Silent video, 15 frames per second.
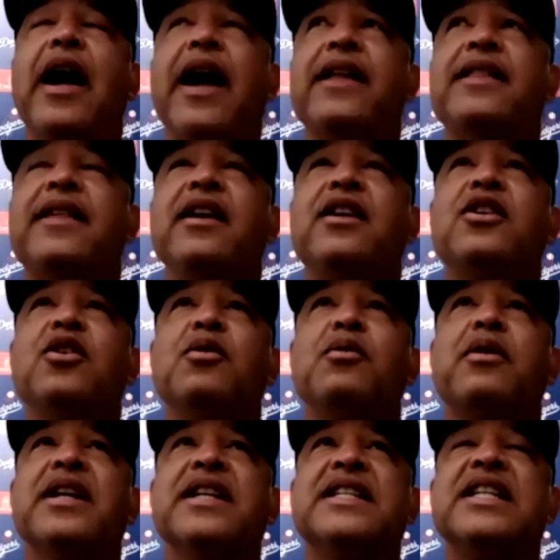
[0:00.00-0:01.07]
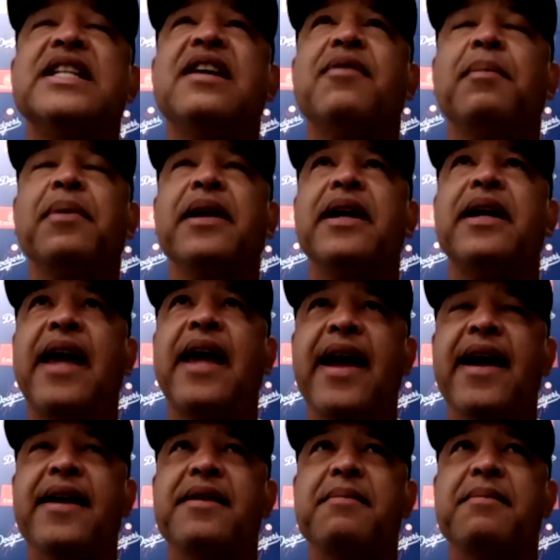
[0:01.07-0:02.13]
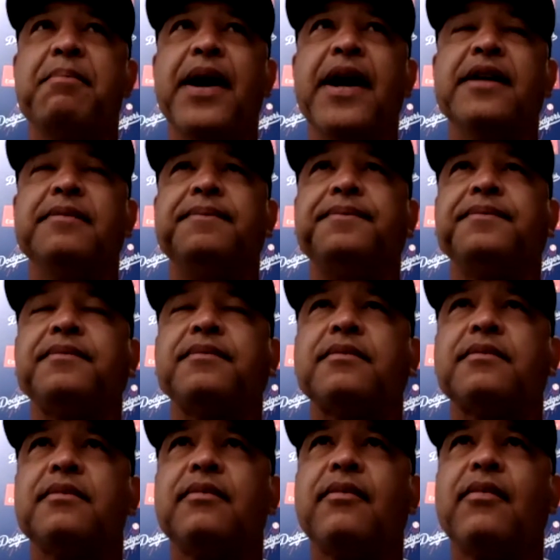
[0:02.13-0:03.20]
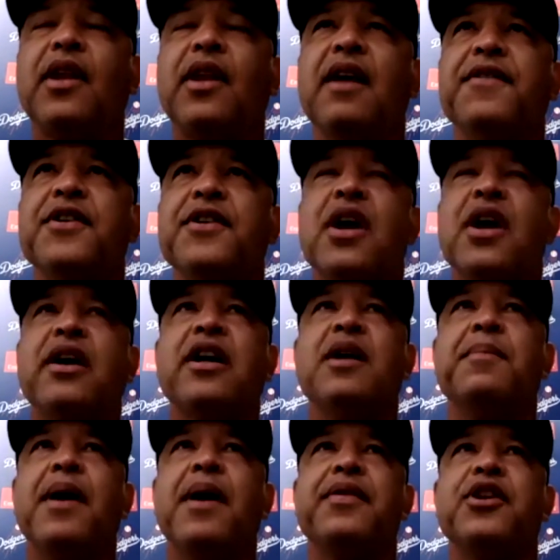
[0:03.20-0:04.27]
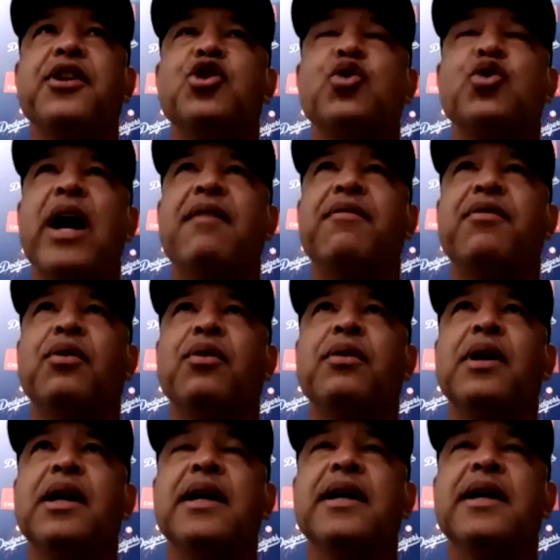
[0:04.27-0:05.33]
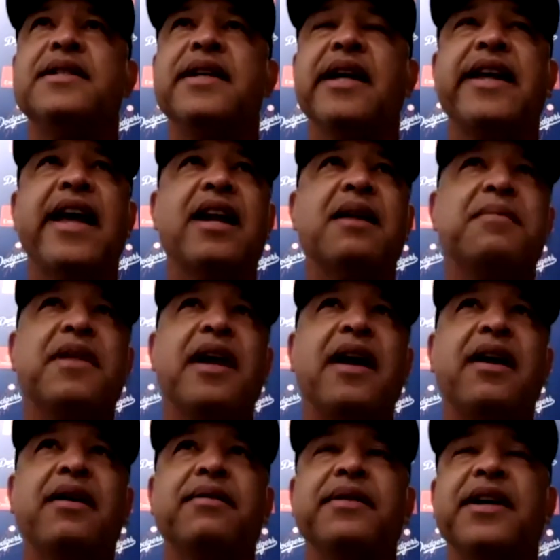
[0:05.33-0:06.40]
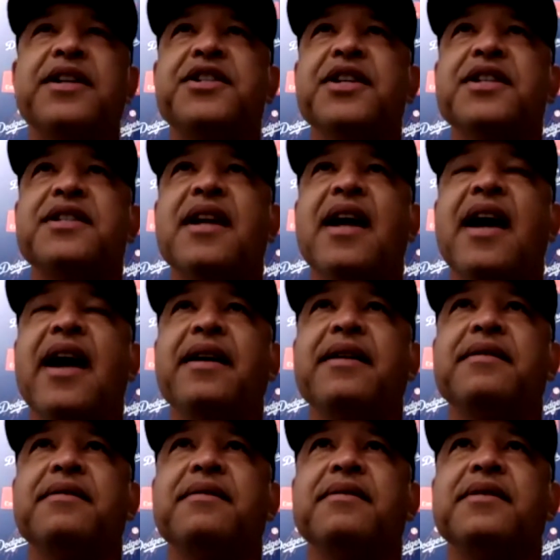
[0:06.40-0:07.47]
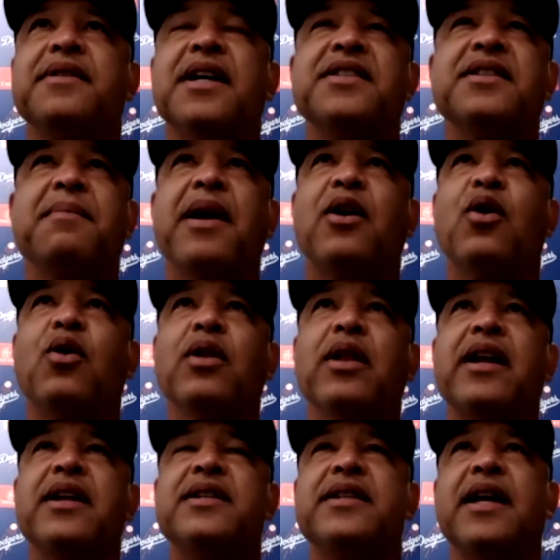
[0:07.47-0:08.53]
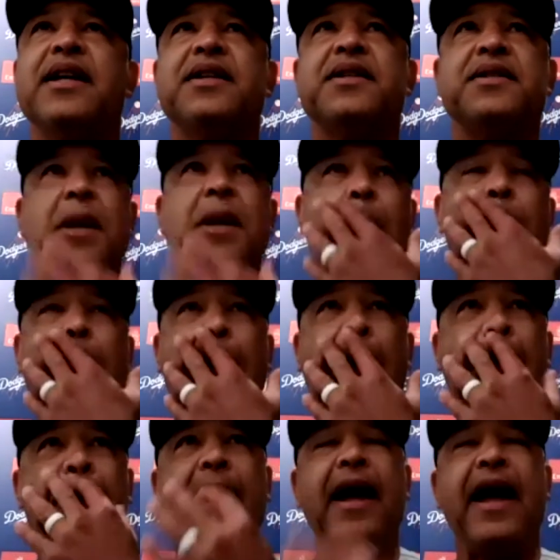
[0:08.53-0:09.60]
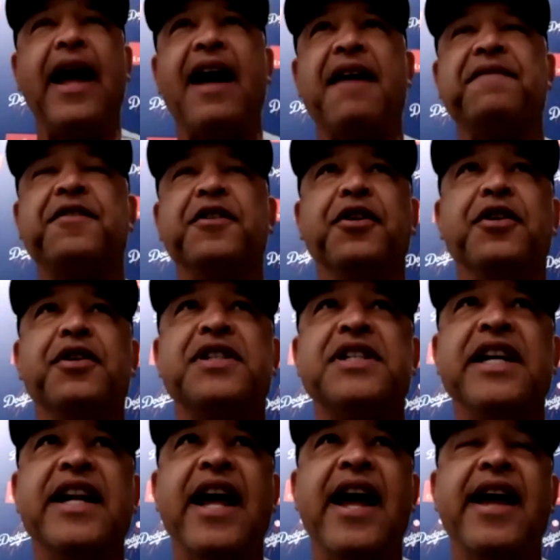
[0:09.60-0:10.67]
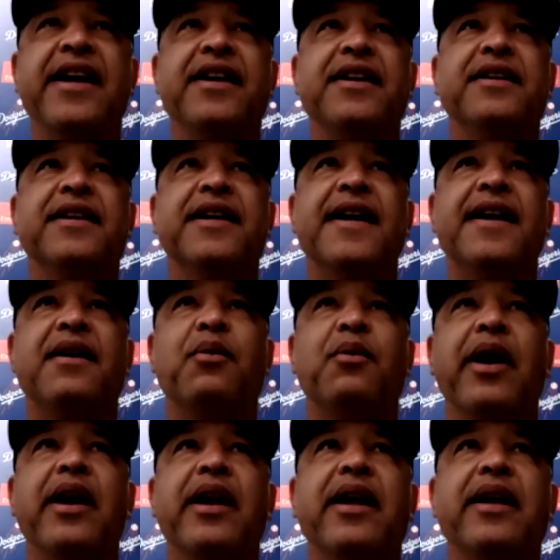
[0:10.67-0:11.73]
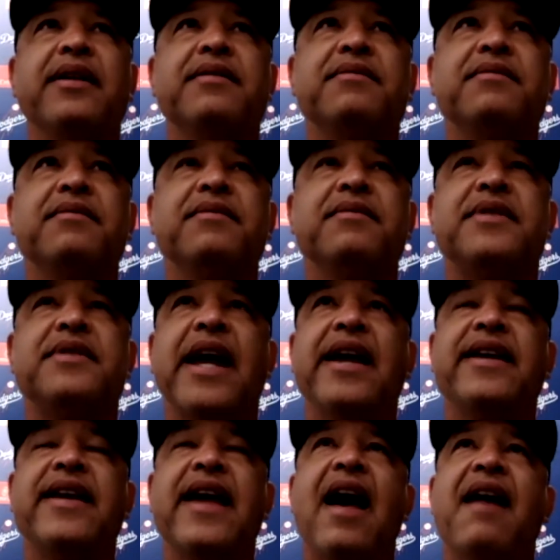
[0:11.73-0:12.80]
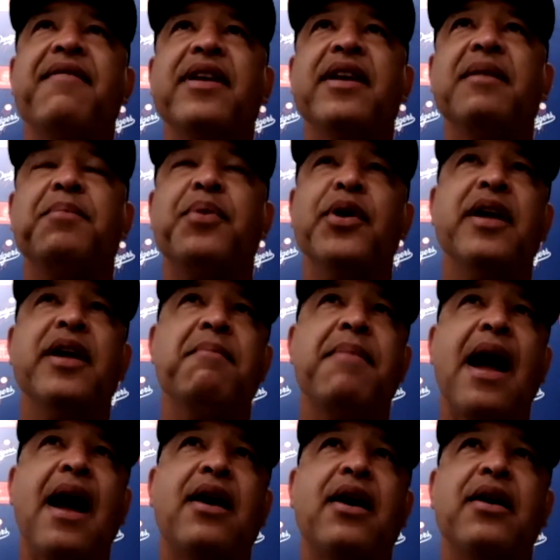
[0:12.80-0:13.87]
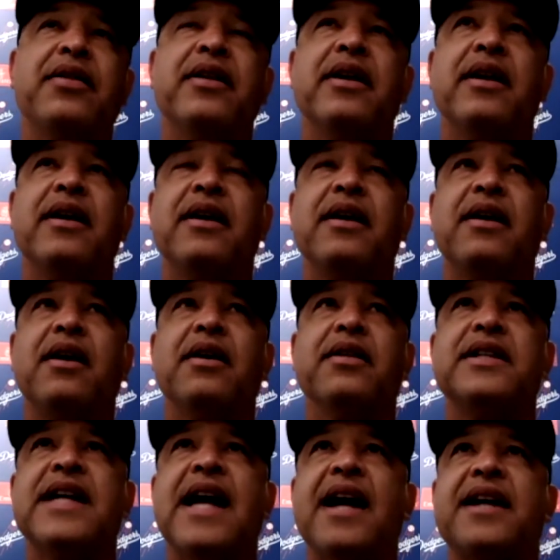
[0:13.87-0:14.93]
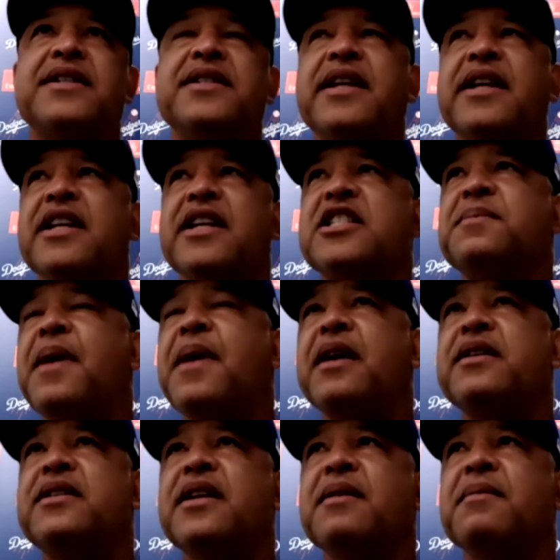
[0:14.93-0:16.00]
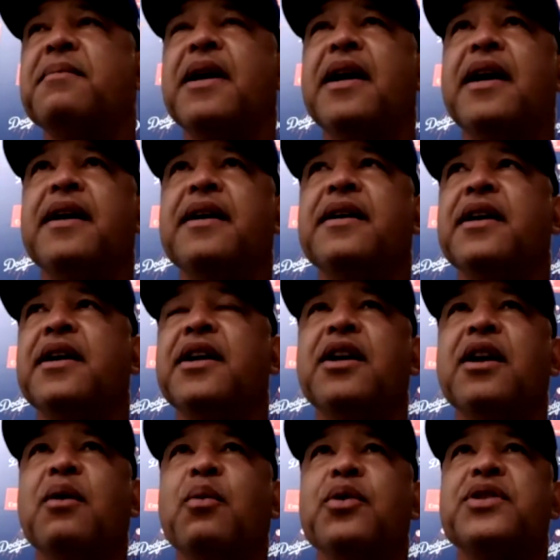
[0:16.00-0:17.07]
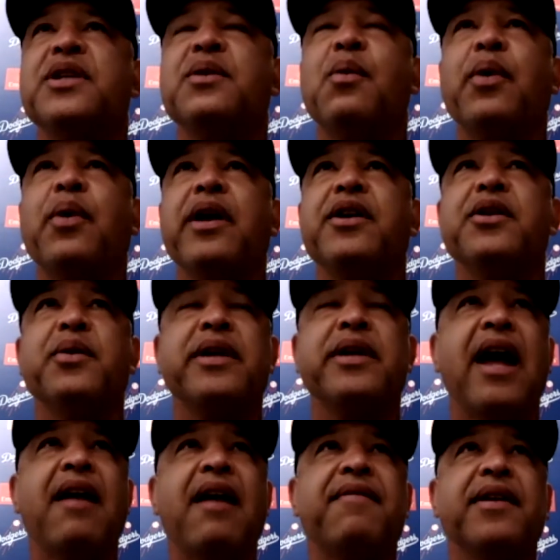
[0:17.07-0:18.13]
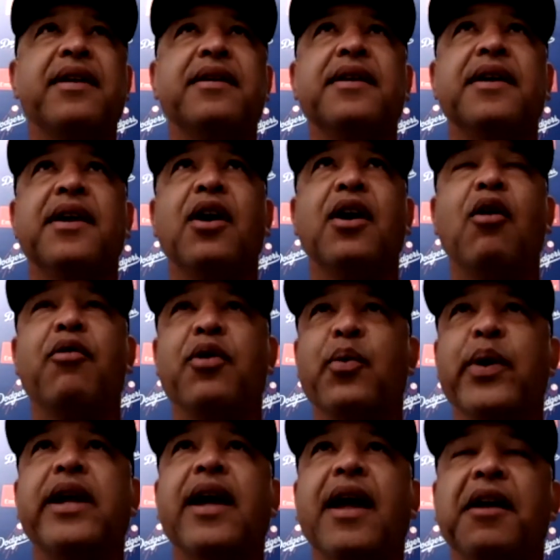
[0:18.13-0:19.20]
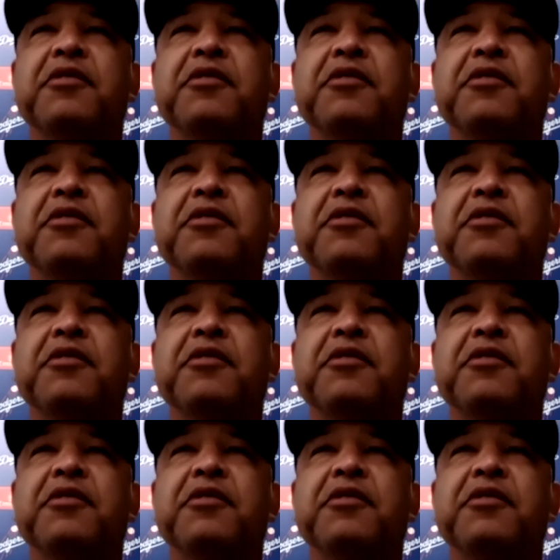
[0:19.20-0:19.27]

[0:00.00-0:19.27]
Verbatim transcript: I, I think you conceivably can, but if you're talking about the travel to get them there, it's just not, doesn't make a whole lot of sense. So, after today, uh, we're going to take Gavin and put him back on the uh, on the taxi and expect him, uh, you know, we'll see what we're going to do with Gavin over the weekend.